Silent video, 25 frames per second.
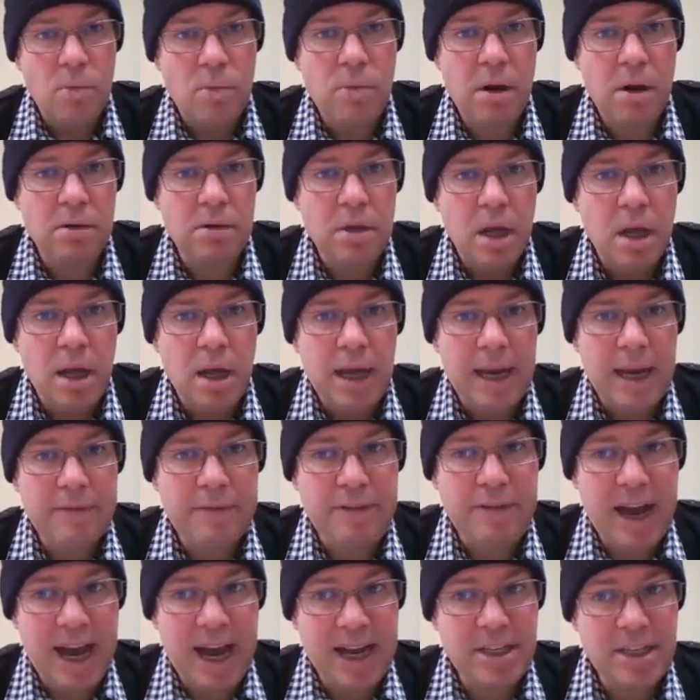Well,
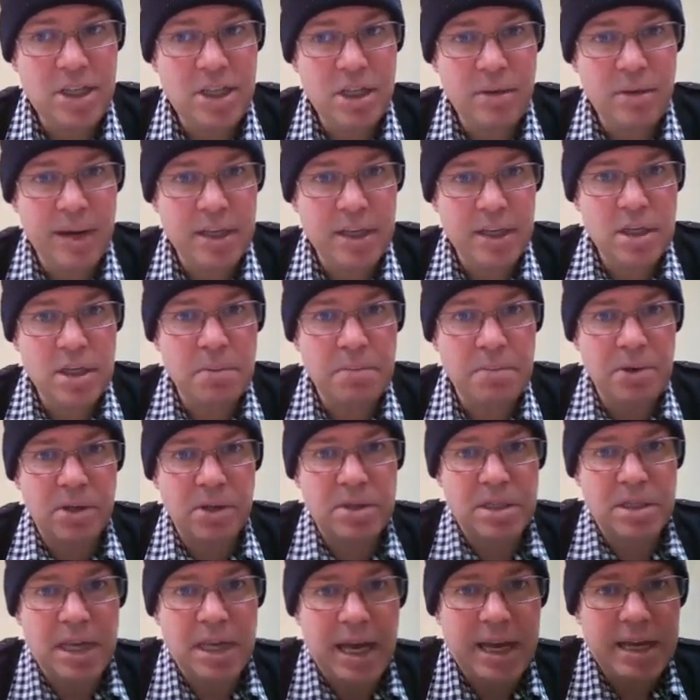if I add 2x to
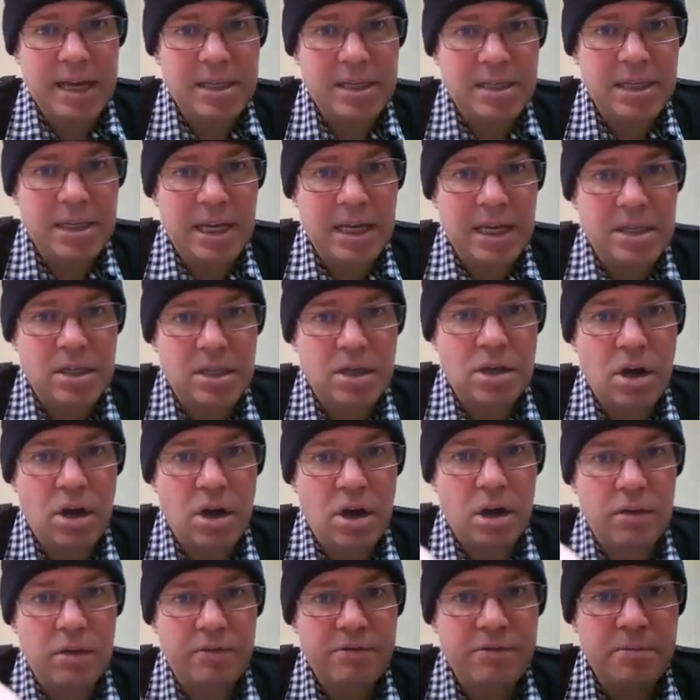both sides, it's
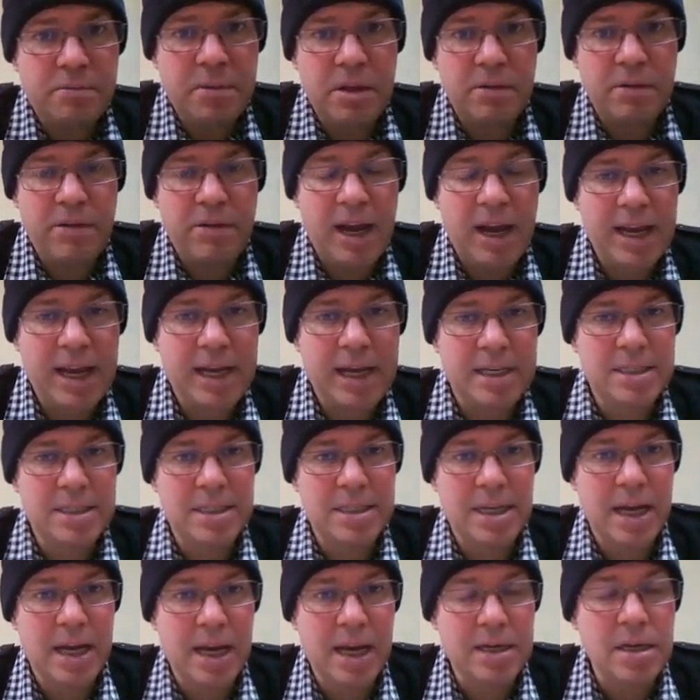gone from the right-hand
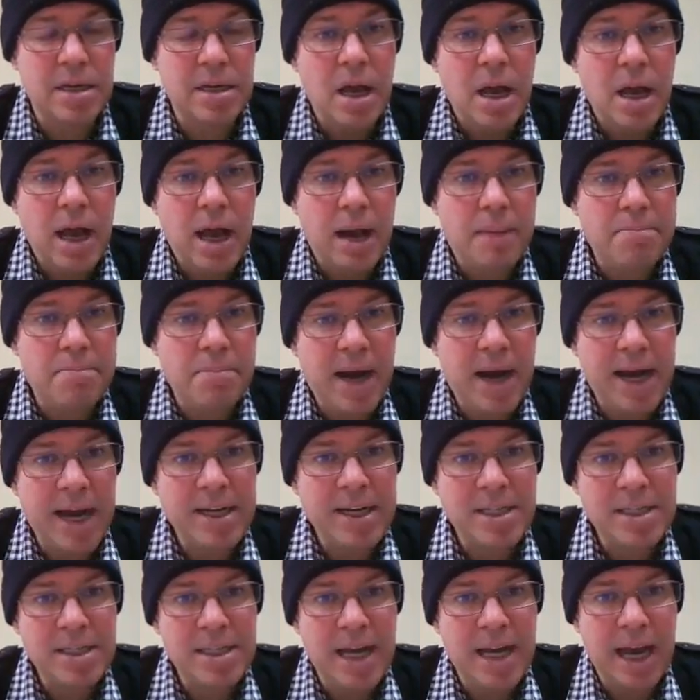side, and
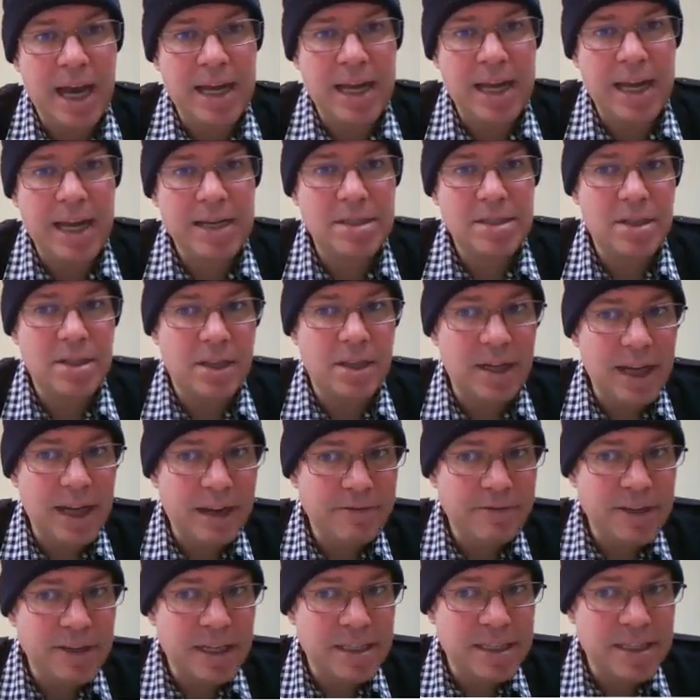minus 9x on the
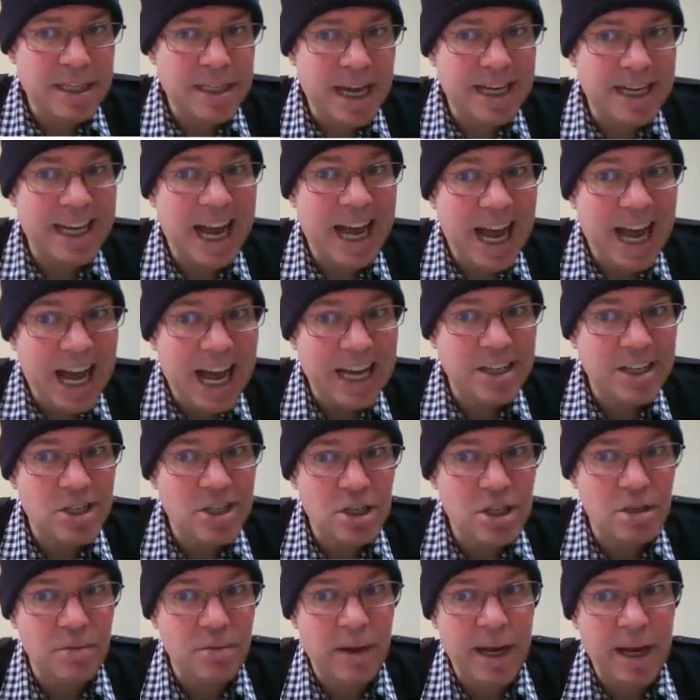left-hand side, add
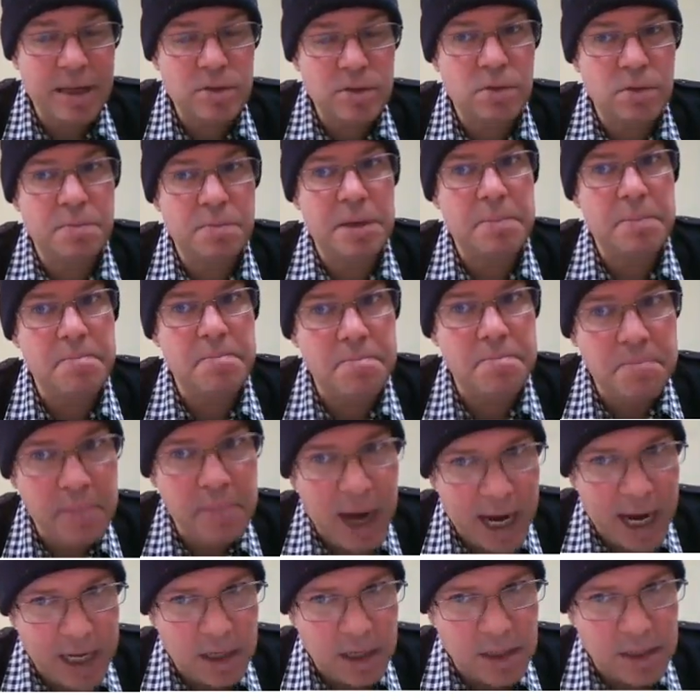2x would be
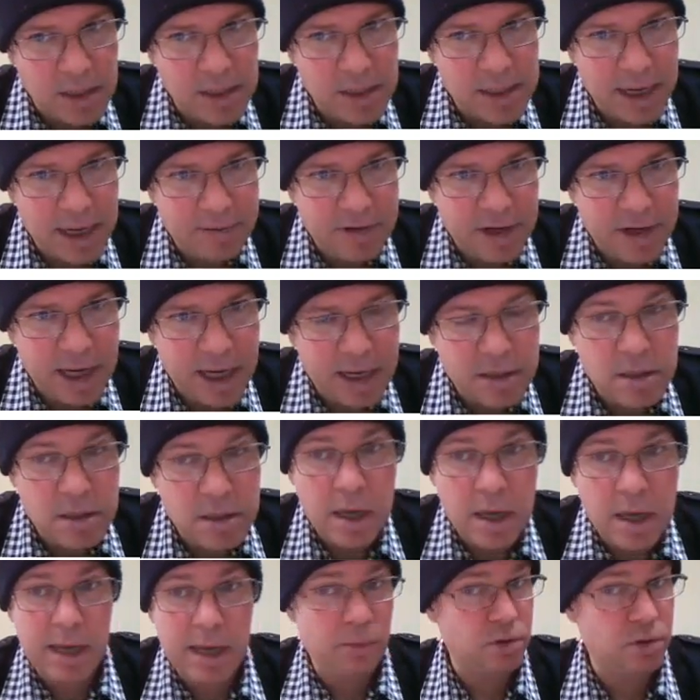minus 7x.
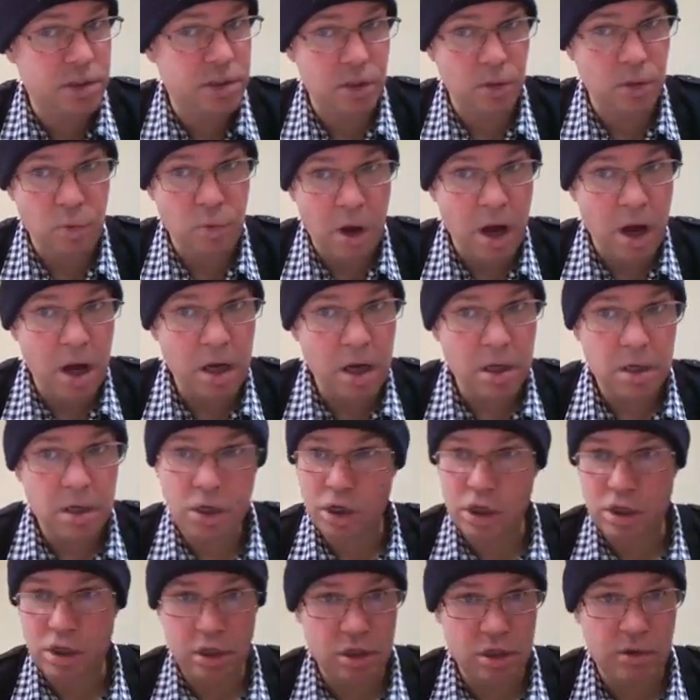It will still work,
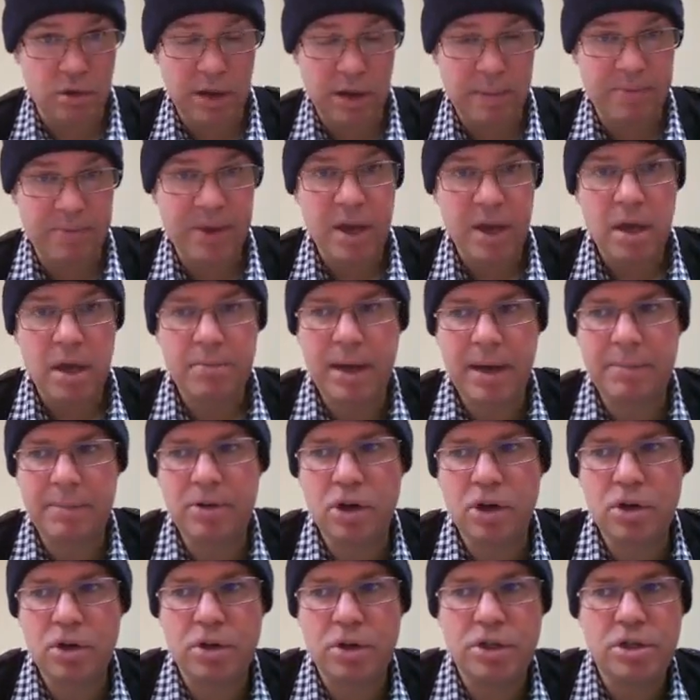you can do it, but I'm
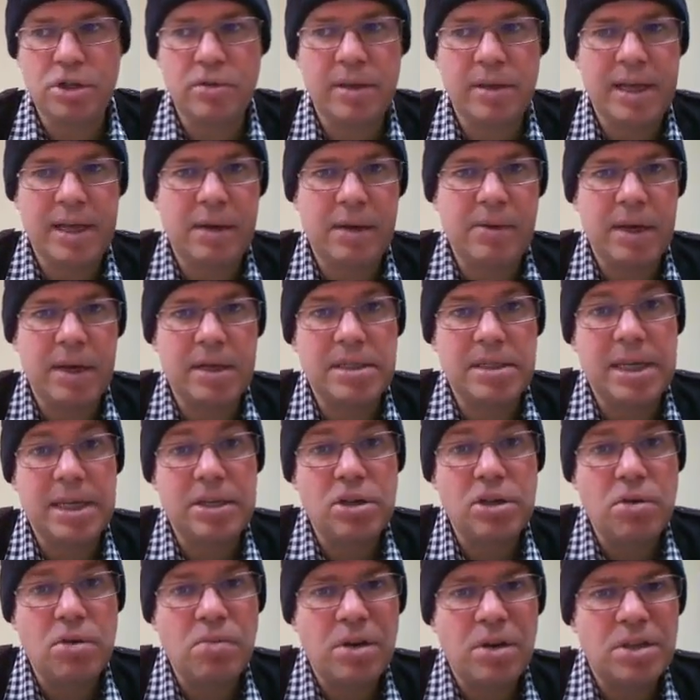not going to do it that way because I
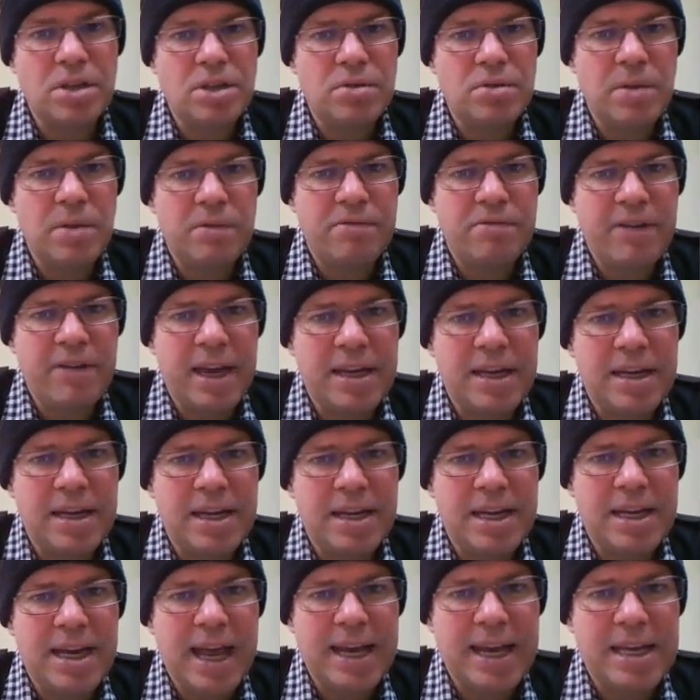don't want to invent
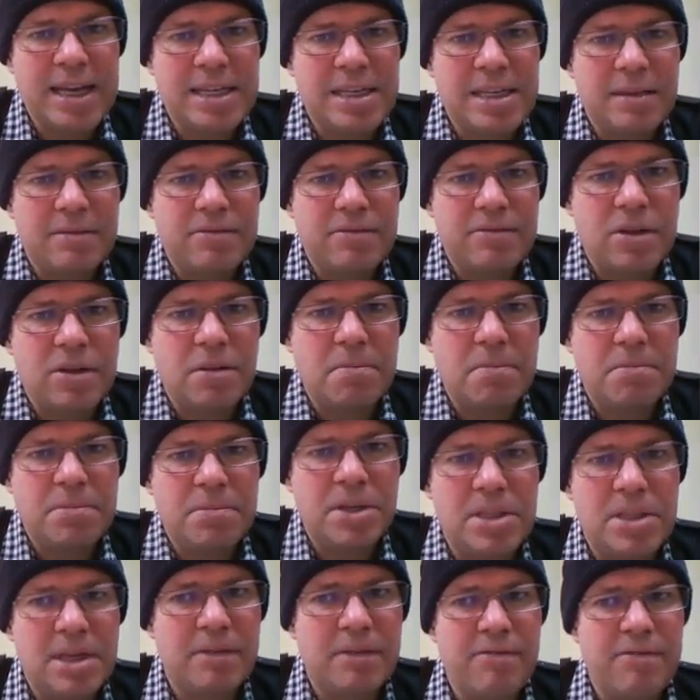negative
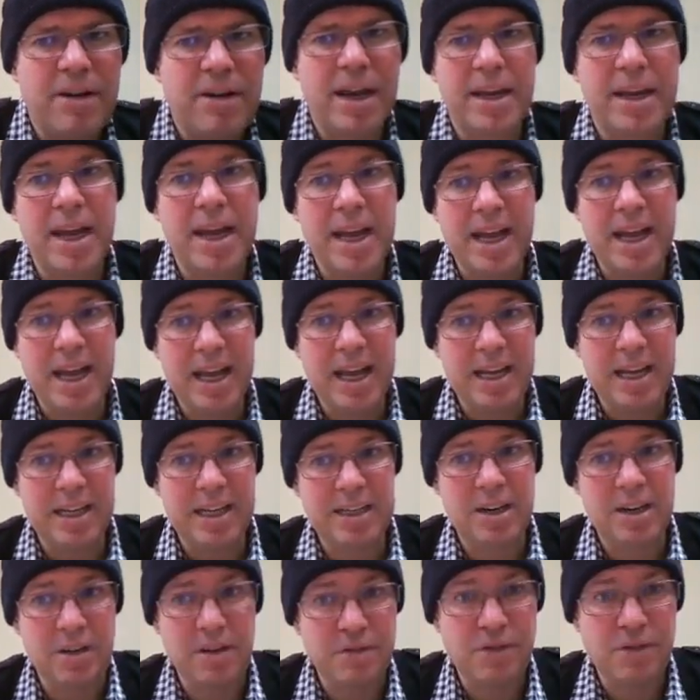numbers if I
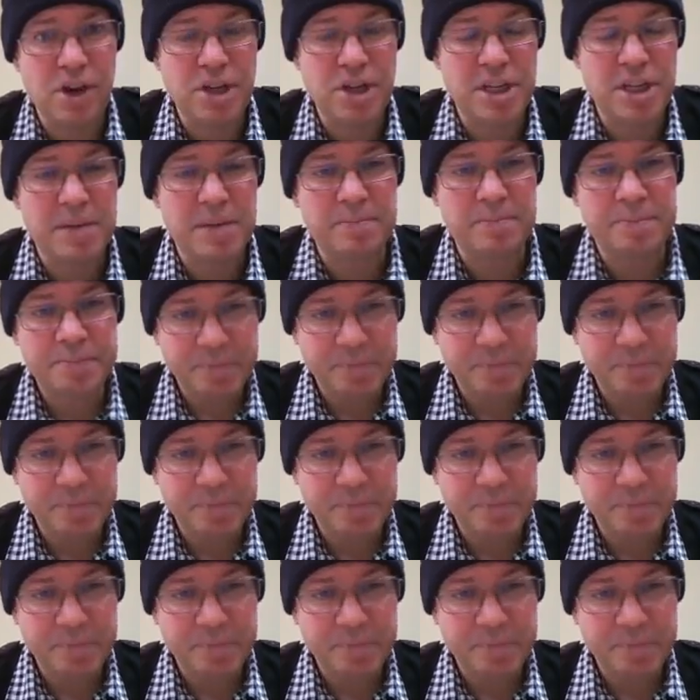can avoid it.